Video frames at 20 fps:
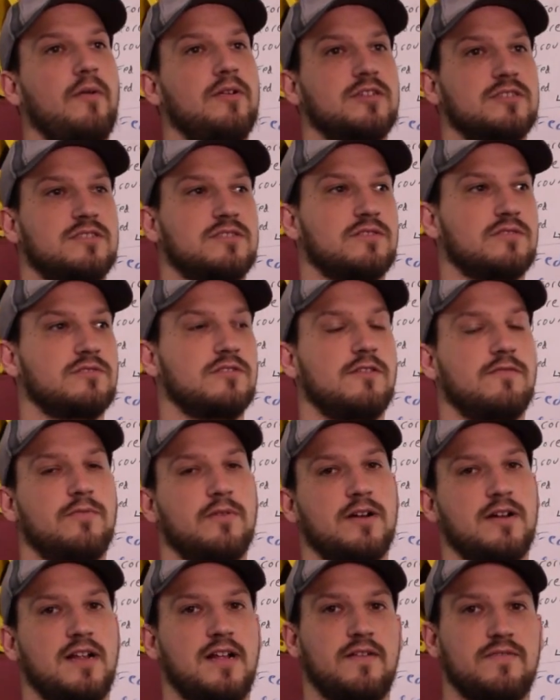We just don't know if
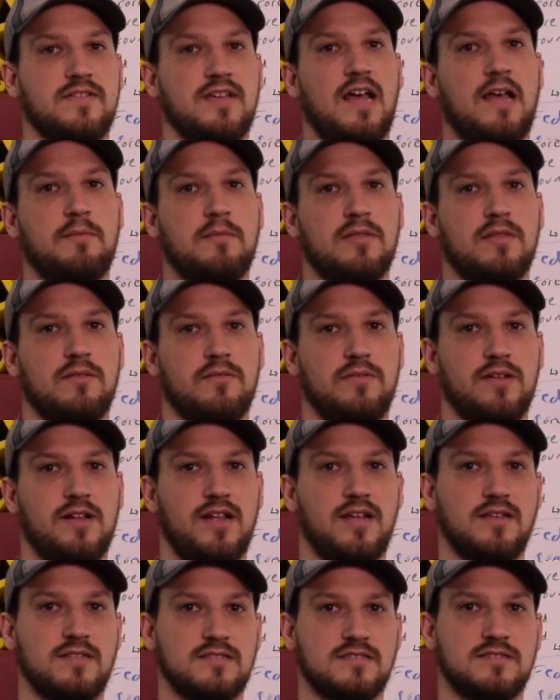we're going to have time in three
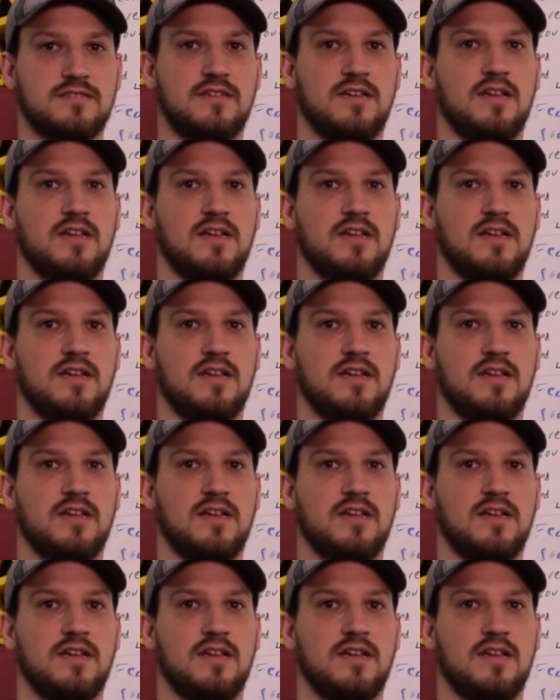days.